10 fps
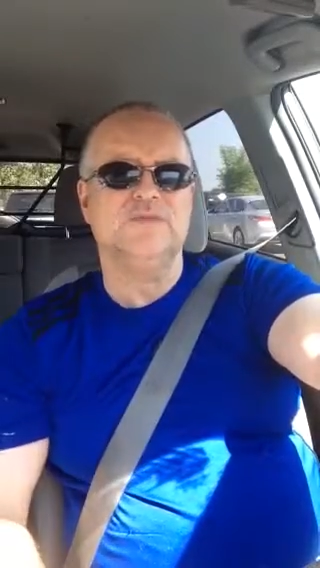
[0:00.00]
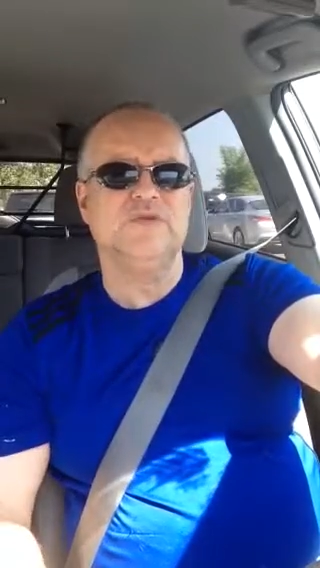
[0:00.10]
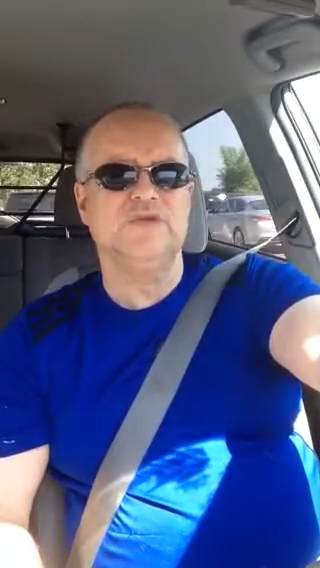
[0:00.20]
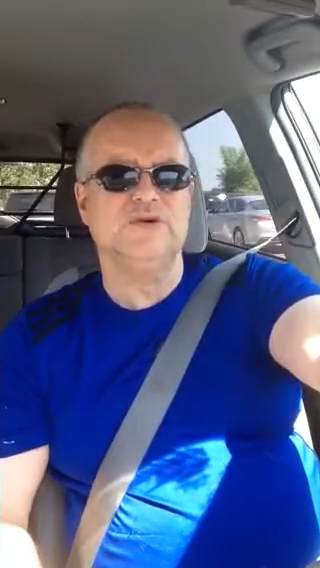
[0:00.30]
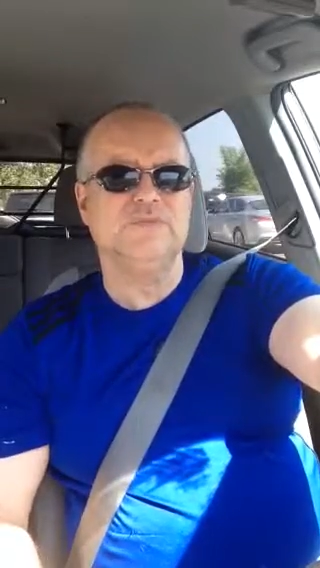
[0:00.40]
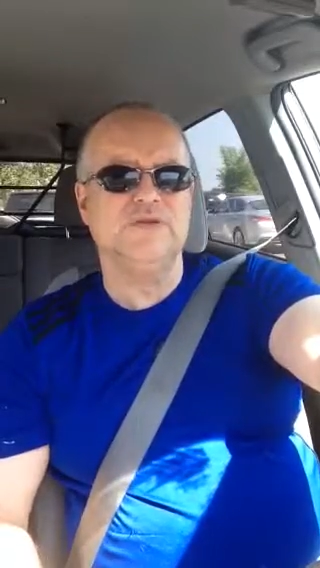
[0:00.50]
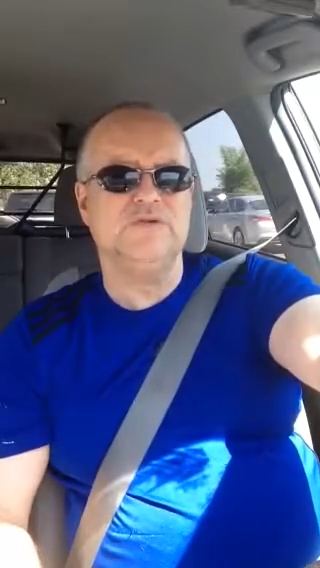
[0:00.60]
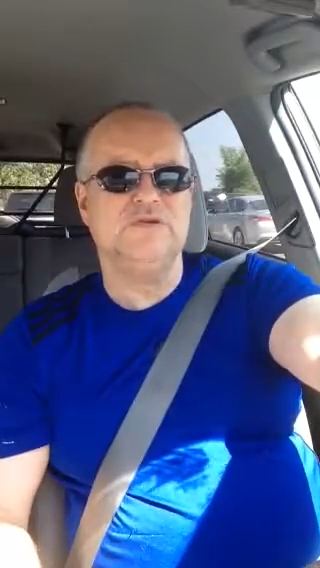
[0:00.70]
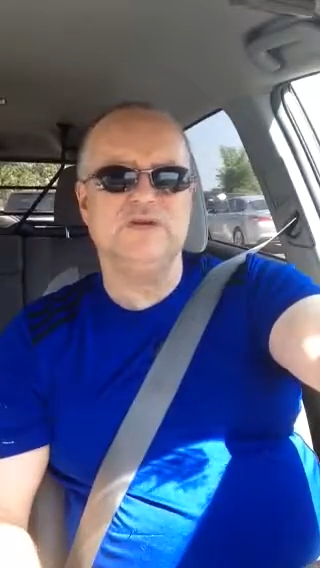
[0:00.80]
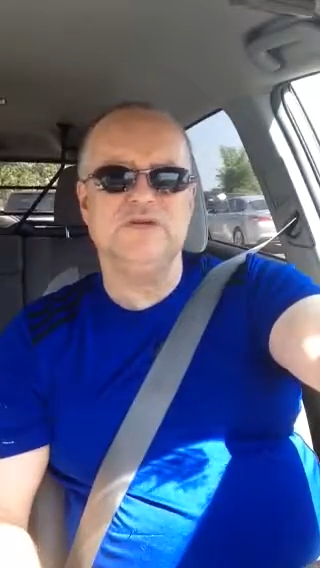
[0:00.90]

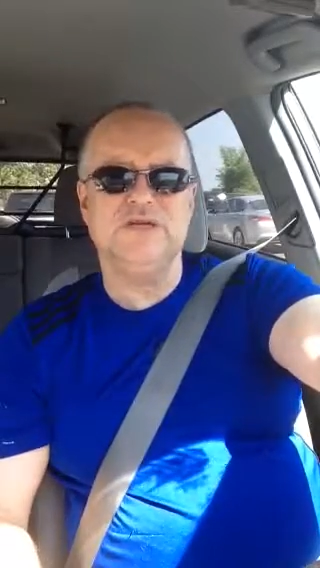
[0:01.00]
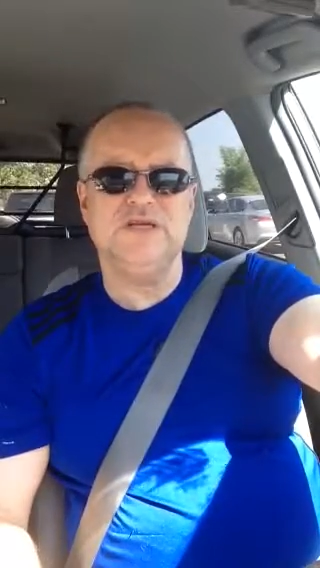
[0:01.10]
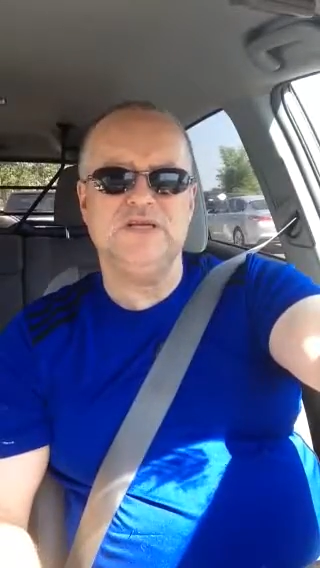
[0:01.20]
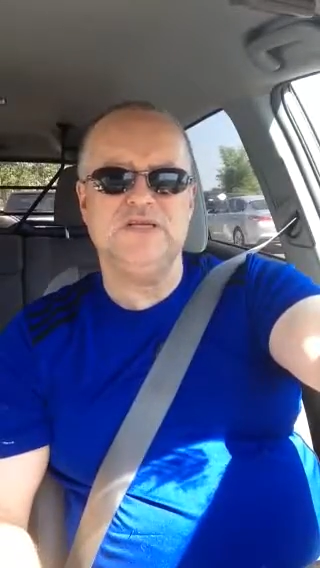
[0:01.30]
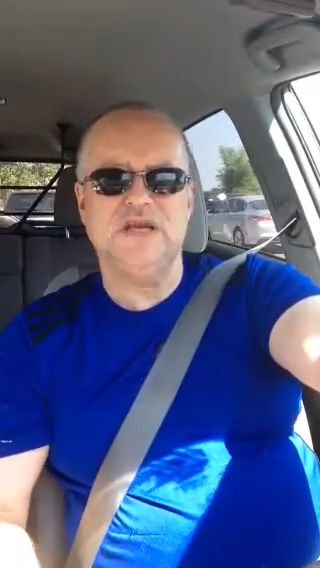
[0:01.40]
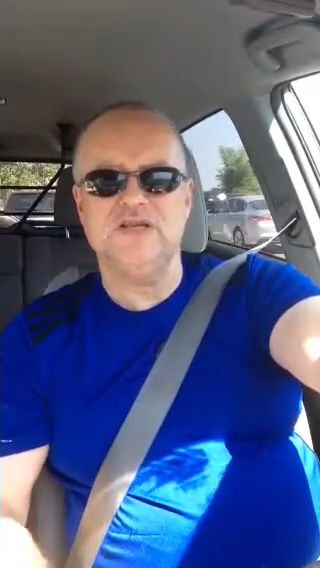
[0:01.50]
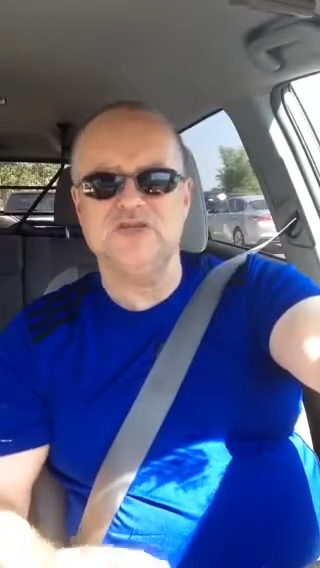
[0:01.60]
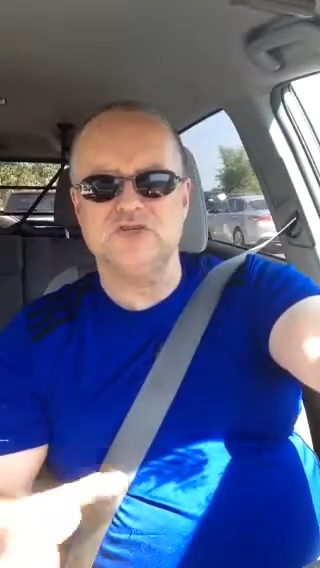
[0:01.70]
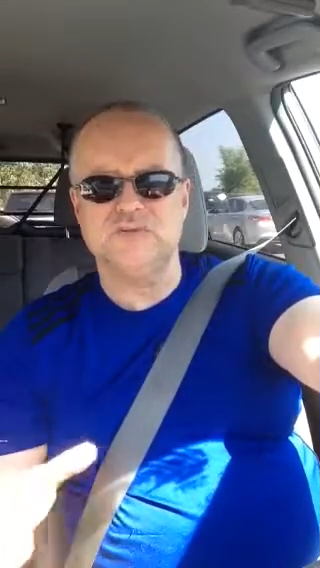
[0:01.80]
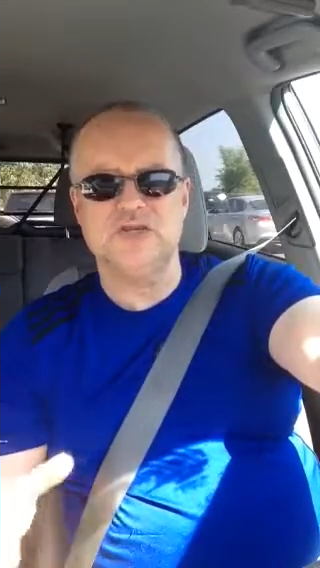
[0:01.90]
being very
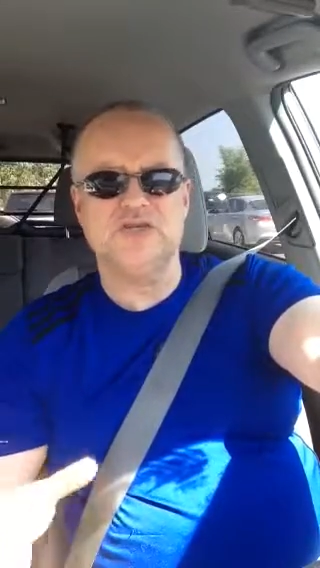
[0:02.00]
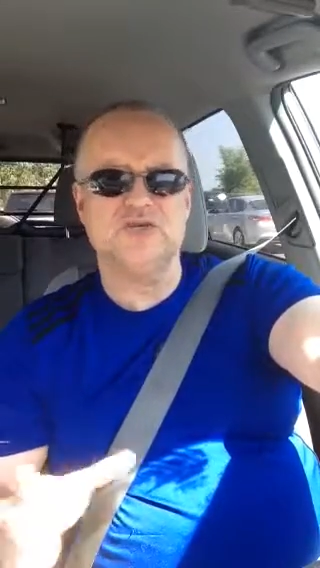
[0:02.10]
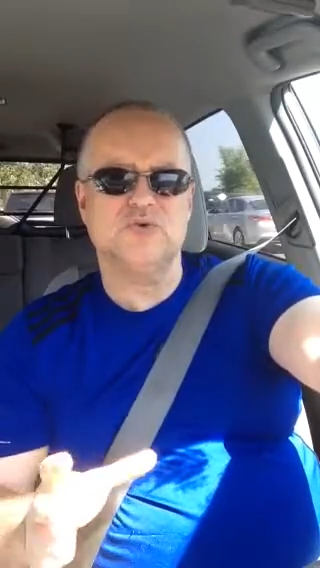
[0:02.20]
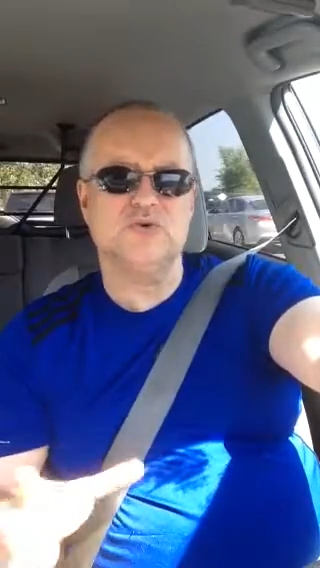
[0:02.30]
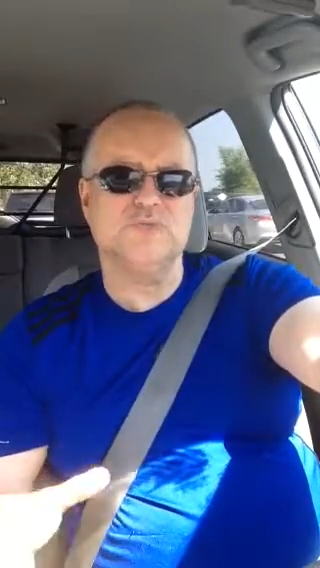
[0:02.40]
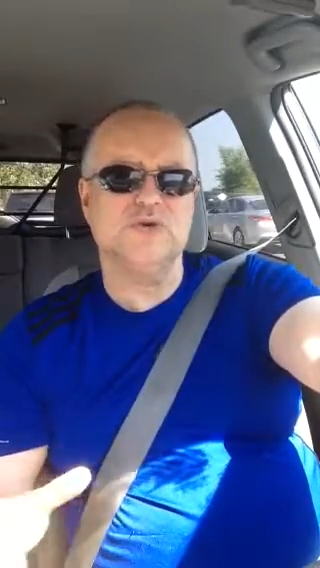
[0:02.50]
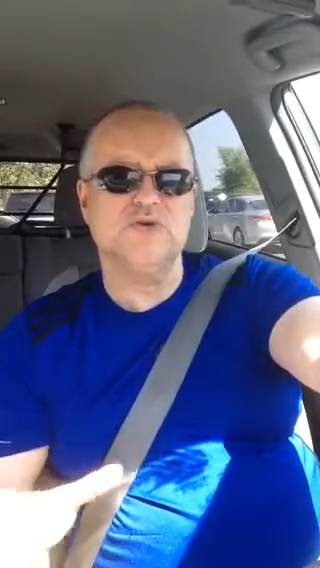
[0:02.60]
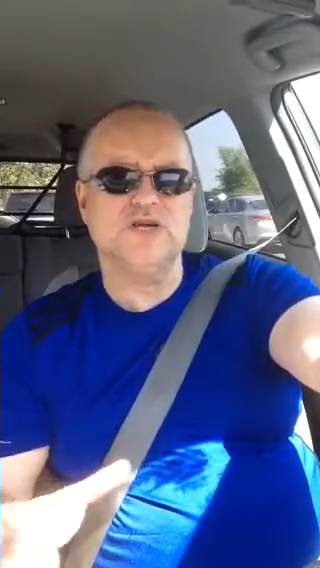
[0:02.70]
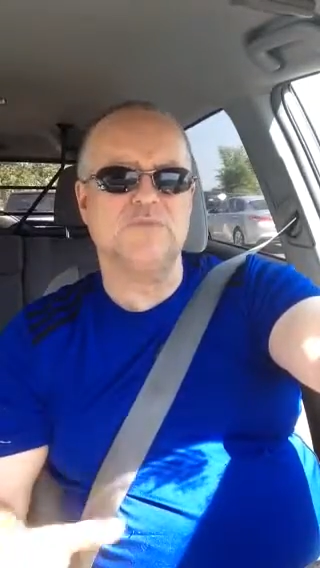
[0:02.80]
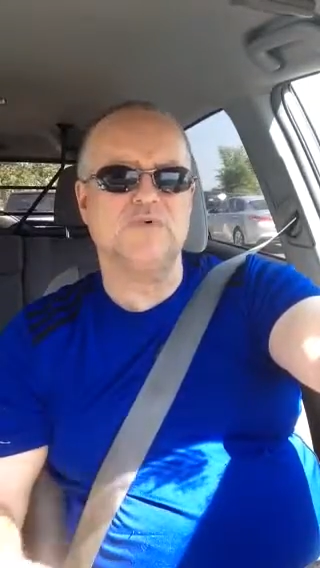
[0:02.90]
intentional, making sure it
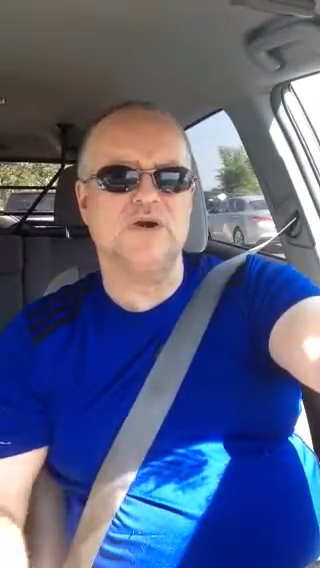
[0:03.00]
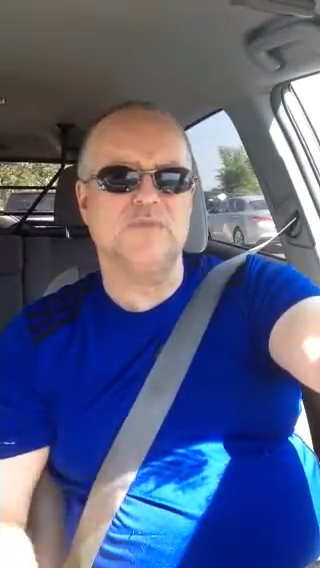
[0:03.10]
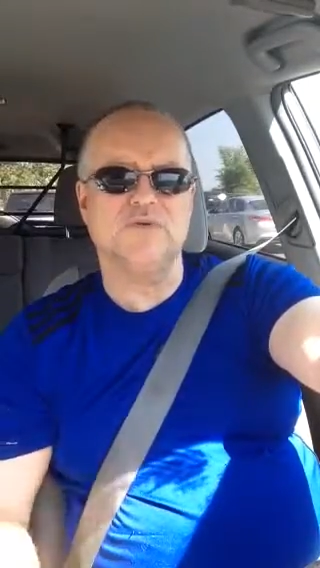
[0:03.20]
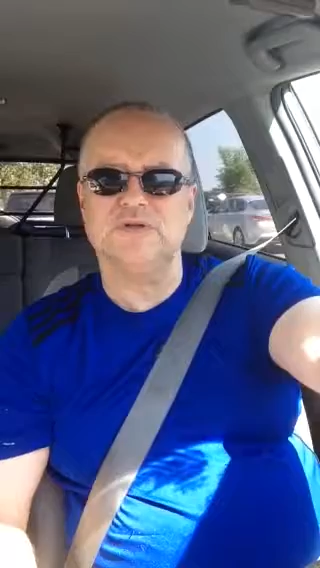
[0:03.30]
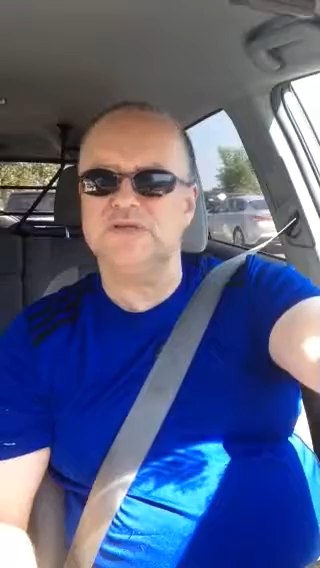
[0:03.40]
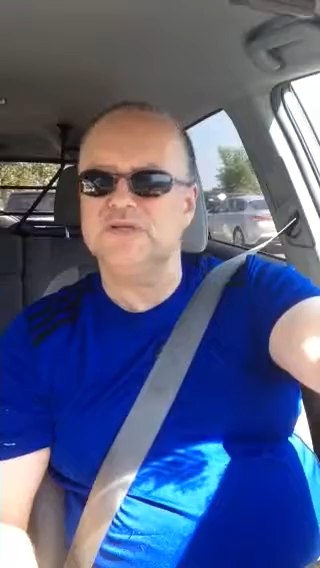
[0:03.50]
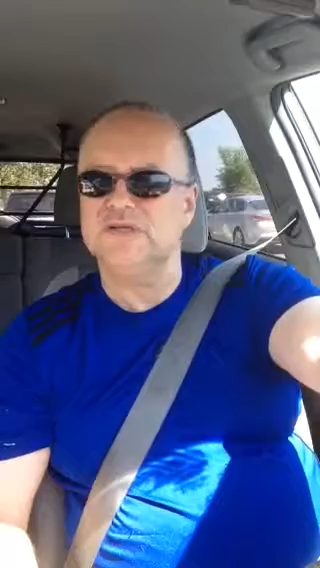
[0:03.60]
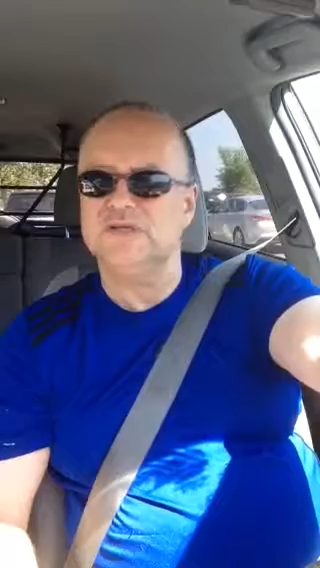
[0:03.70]
mirrors up properly